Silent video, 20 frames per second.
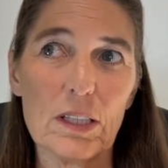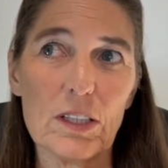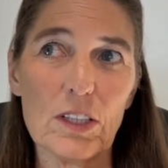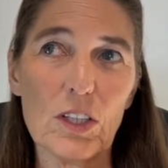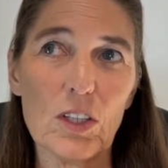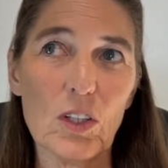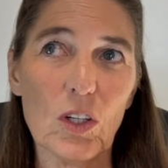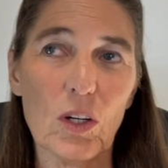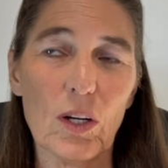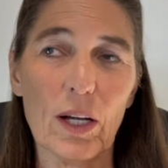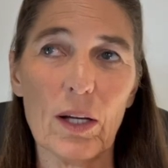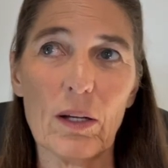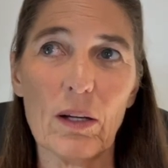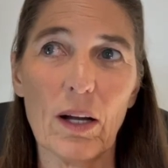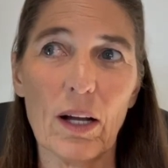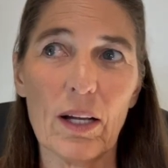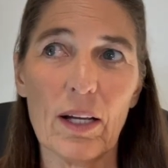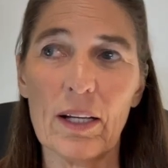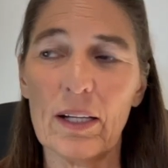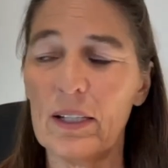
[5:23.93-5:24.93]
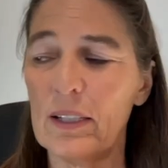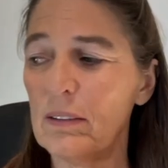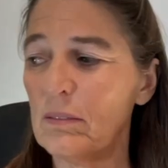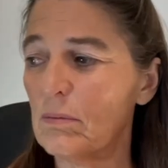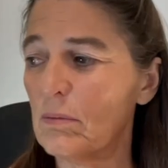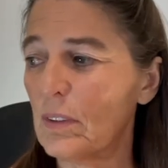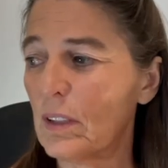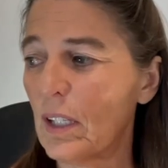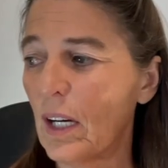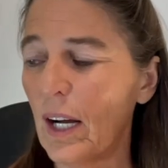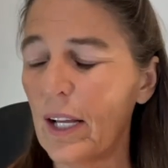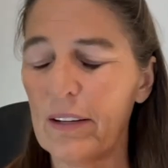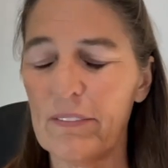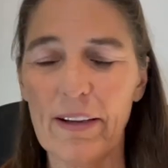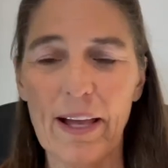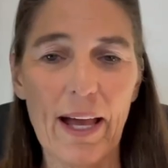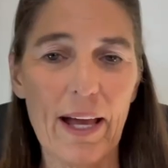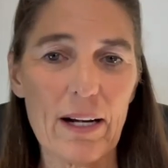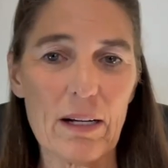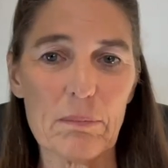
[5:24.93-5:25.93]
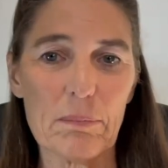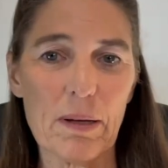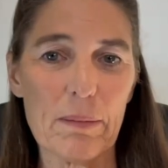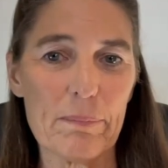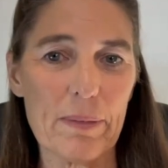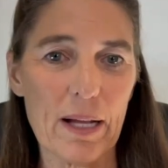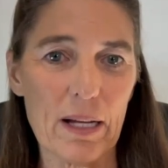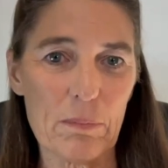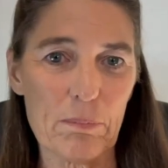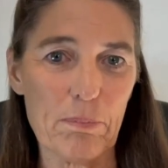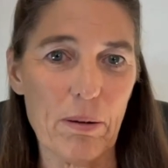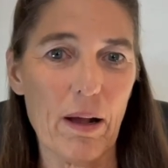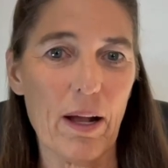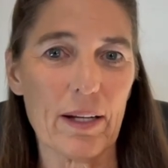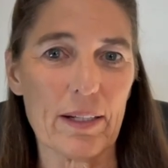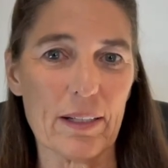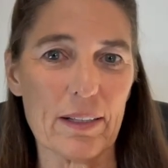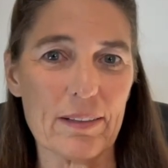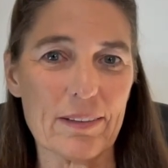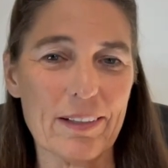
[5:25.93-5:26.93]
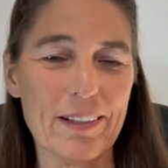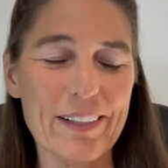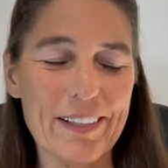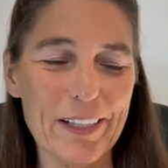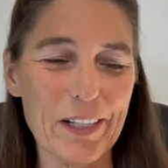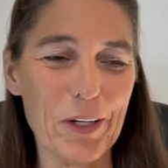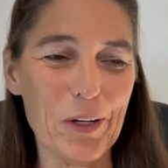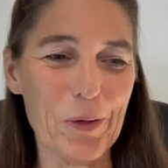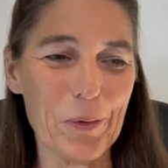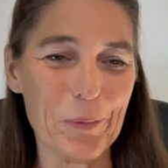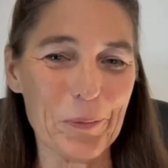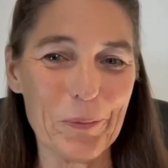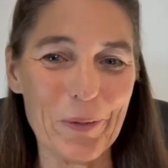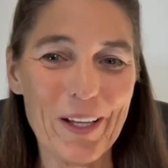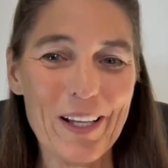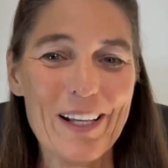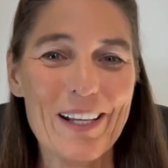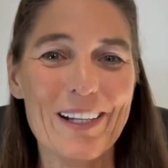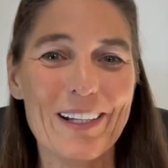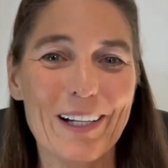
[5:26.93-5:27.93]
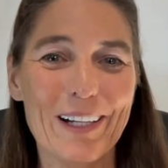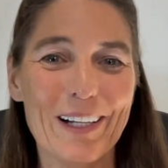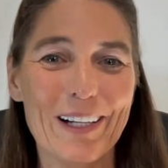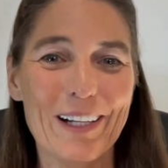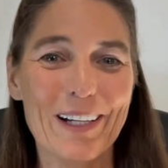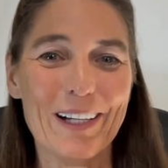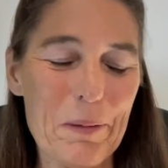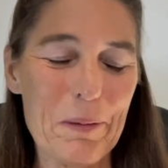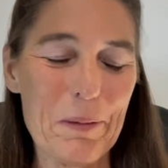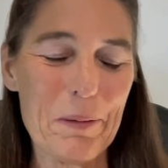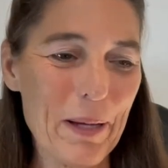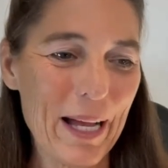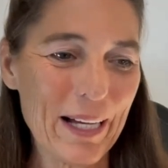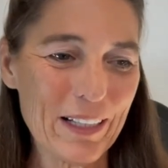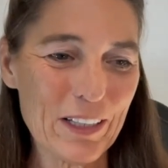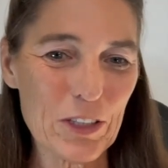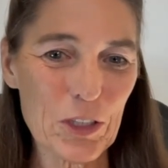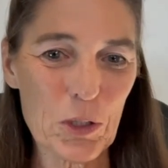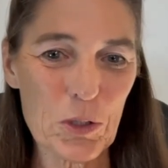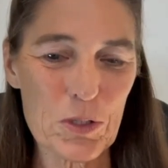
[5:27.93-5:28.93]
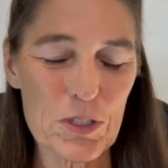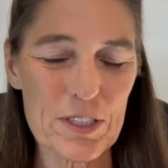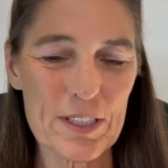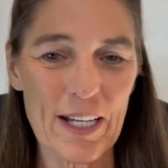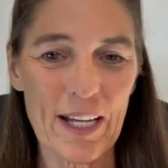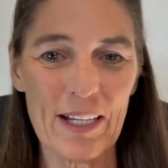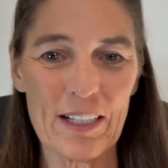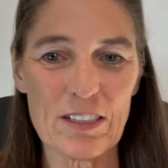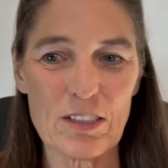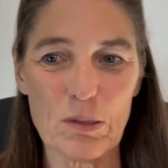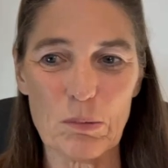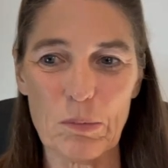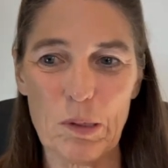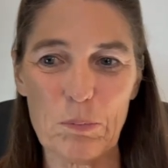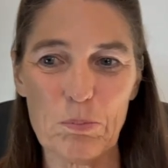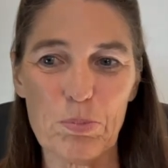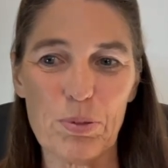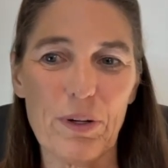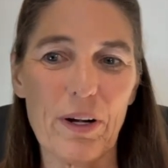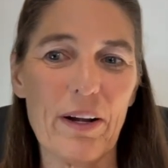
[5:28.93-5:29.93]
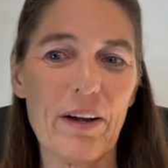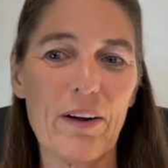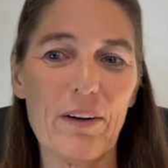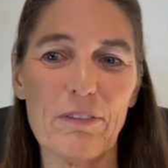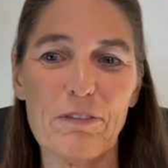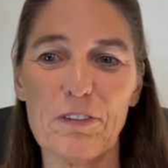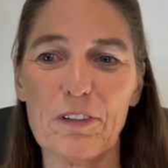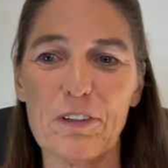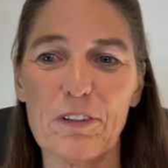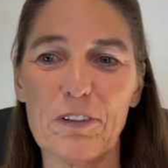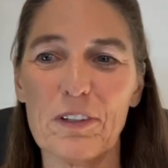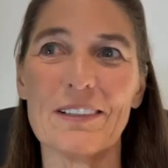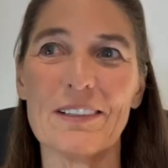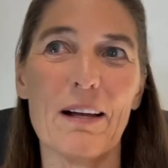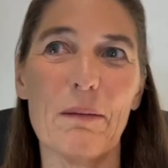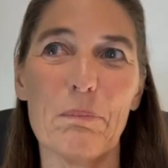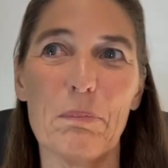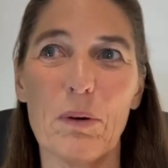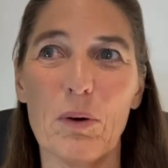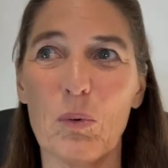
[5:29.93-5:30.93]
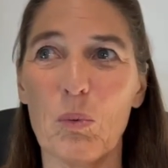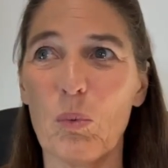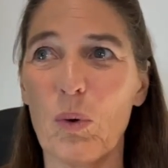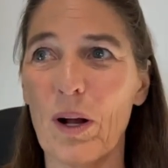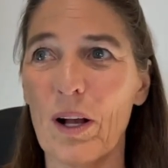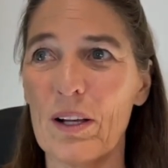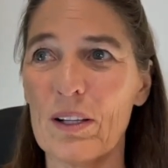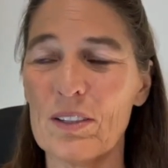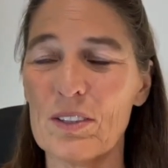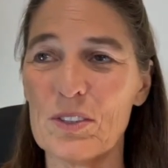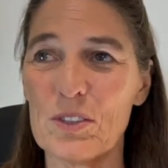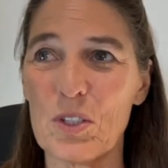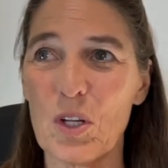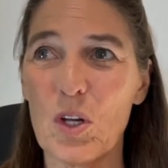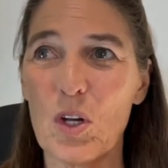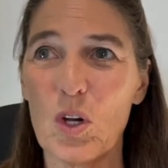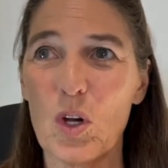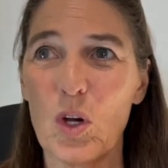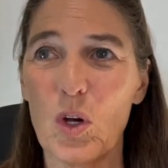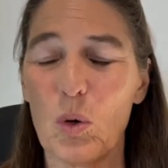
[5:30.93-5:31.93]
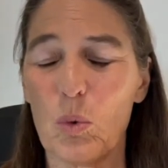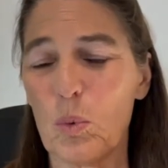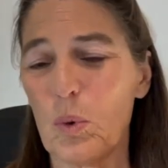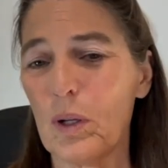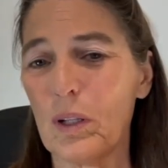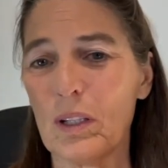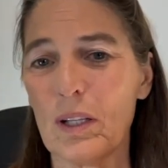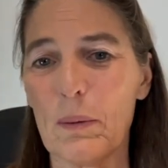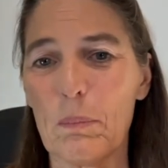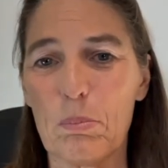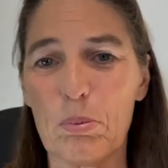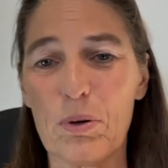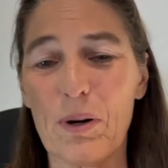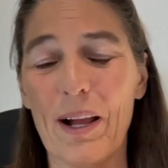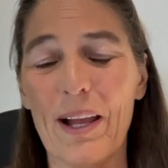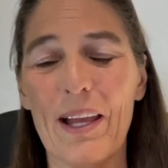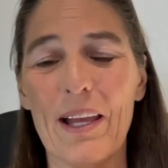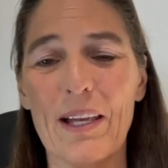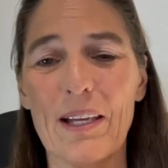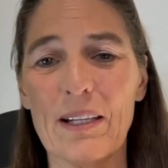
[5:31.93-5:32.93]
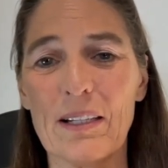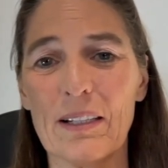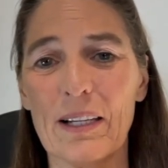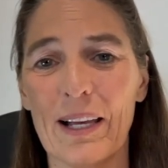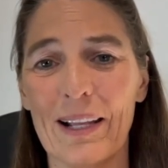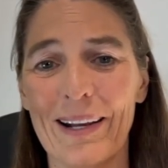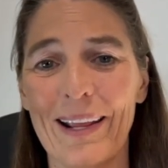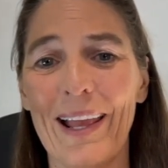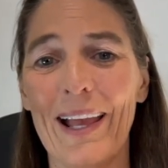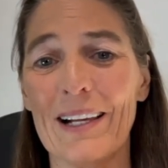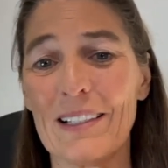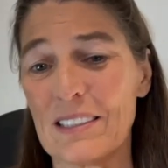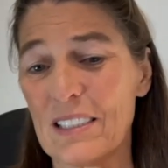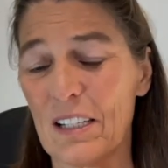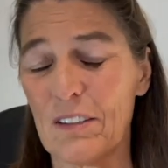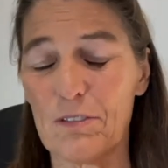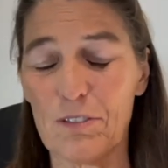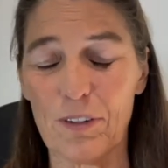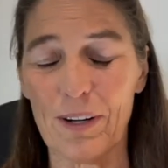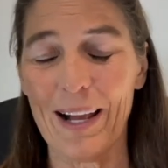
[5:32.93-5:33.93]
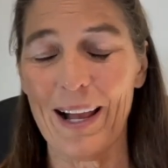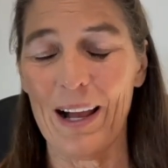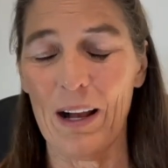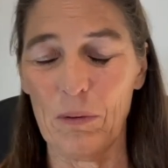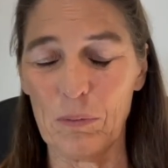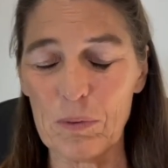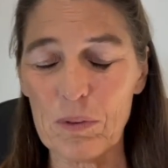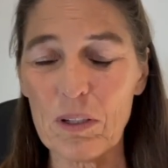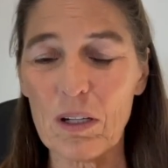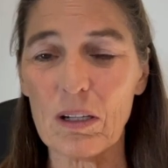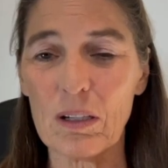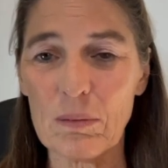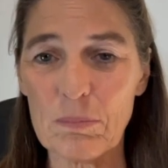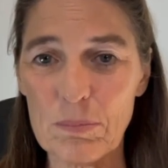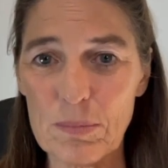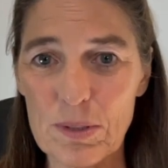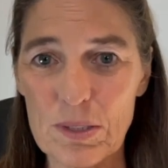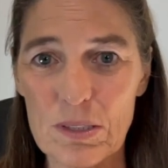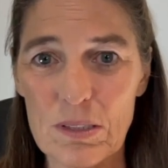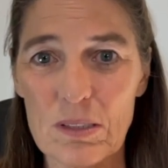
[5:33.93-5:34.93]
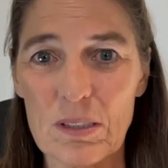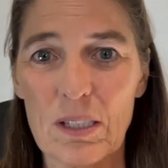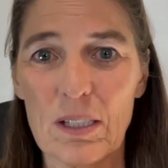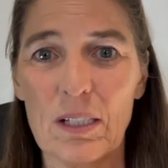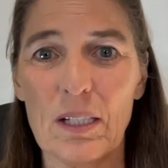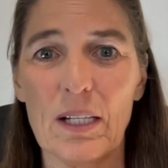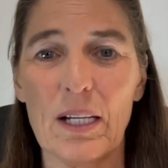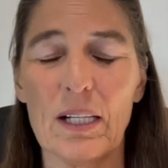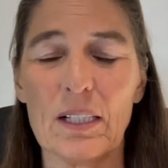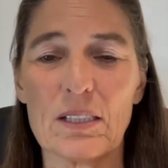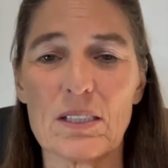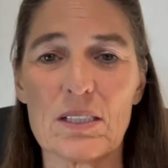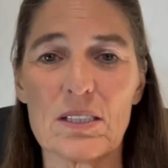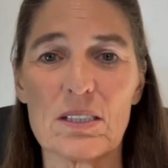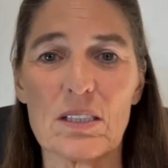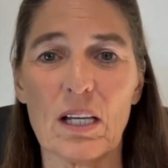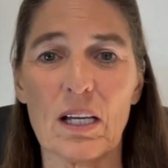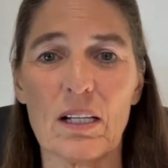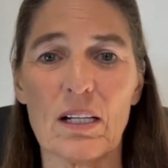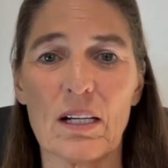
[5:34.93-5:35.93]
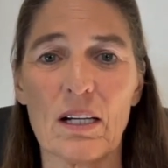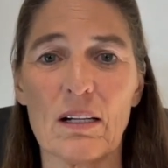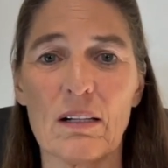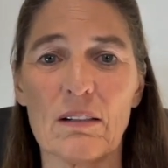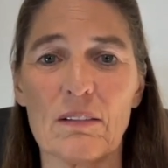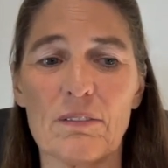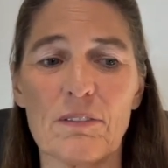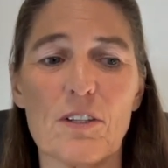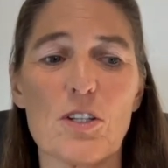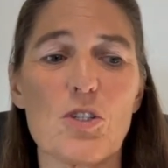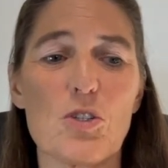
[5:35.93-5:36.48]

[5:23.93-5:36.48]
you know, I, I kind of had it in my back pocket, you know. I mean, back in those days, I mean, prayer, for example, was really praying and asking for outcomes instead of